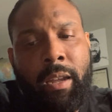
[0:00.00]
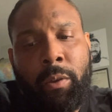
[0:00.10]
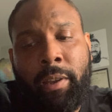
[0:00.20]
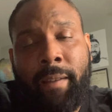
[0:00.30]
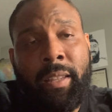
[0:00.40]

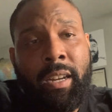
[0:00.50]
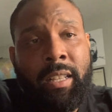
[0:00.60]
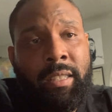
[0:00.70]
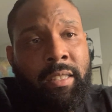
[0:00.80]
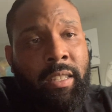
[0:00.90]
We have to
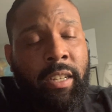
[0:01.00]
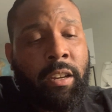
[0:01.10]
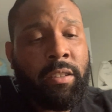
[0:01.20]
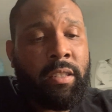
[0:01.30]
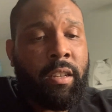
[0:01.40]
unstick
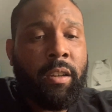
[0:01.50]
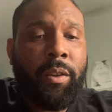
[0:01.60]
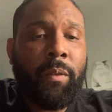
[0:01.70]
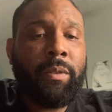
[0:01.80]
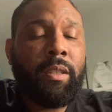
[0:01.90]

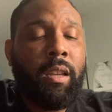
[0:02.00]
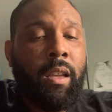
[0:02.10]
ourselves